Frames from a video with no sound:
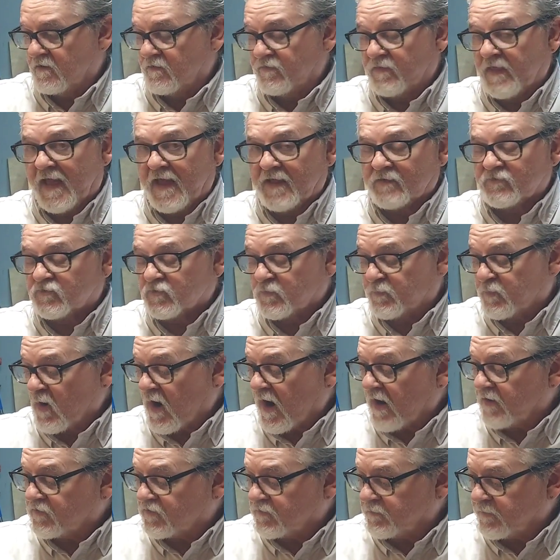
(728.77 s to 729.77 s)
that
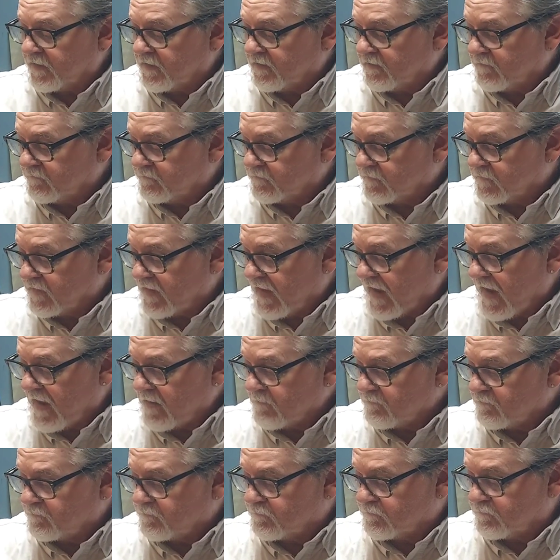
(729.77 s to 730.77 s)
surprised me.
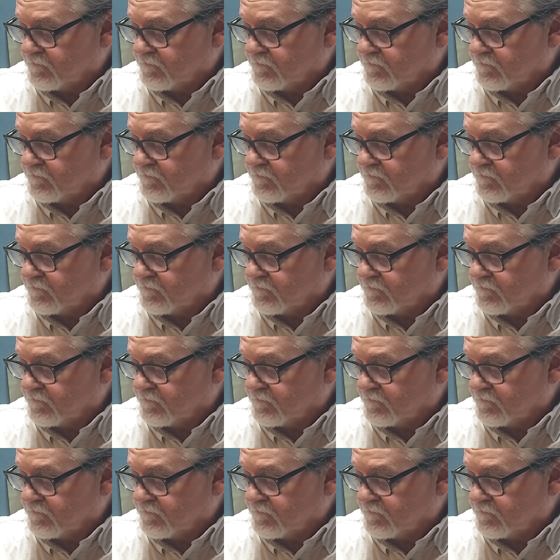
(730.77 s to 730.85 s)
That